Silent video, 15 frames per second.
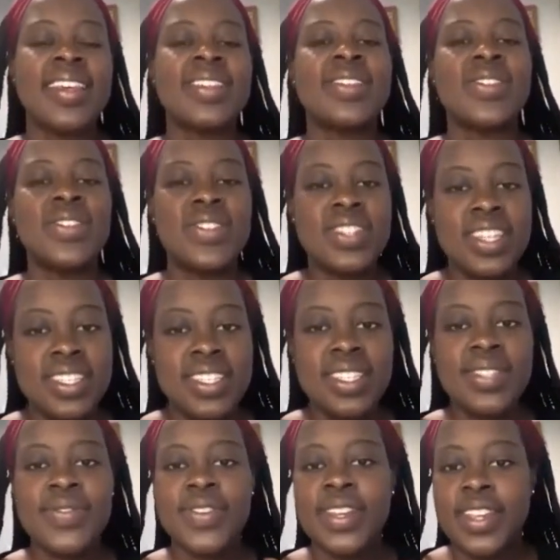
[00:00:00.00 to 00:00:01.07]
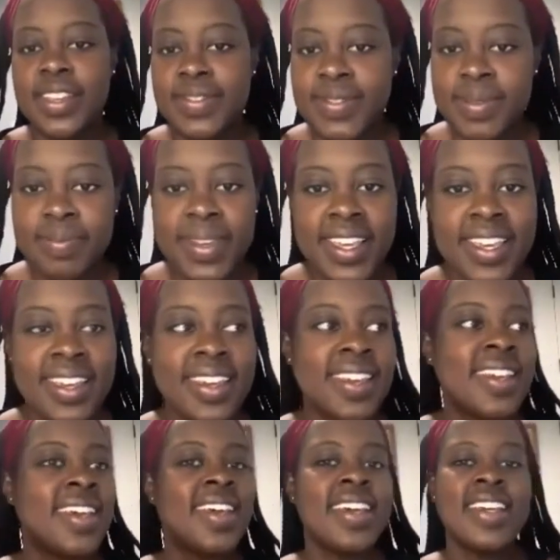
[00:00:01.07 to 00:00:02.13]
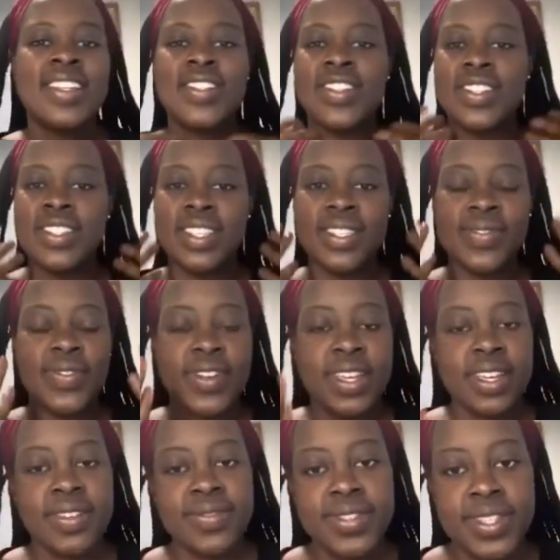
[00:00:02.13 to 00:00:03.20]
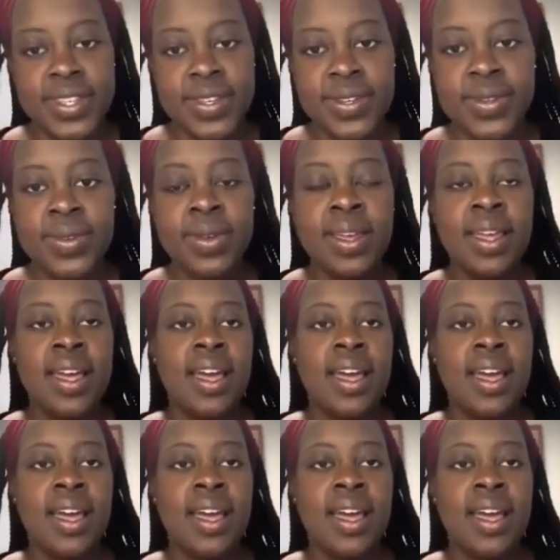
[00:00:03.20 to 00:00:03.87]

So Jesus forgives me Jesus forgives you.